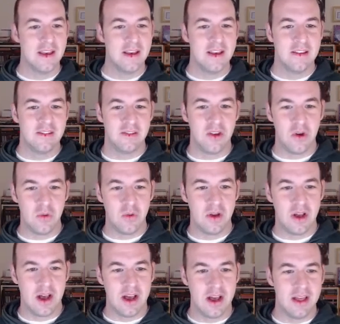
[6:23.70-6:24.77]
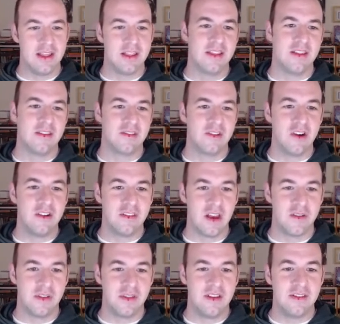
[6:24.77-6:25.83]
So starts
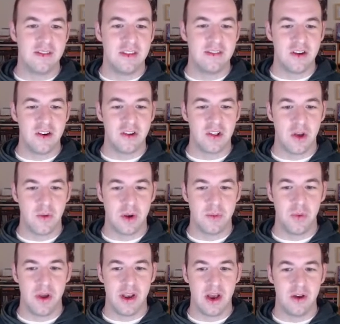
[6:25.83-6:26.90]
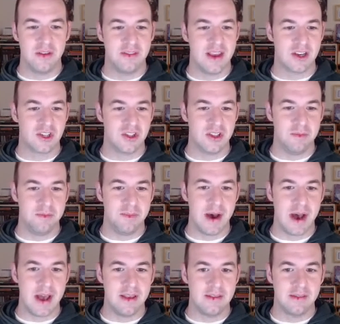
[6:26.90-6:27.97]
off, and this article I want to point out is actually
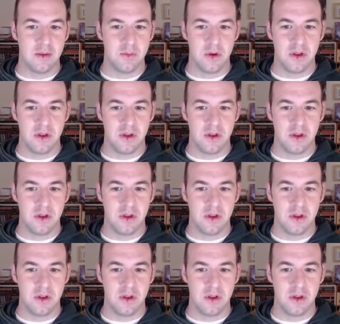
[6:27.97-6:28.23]
by someone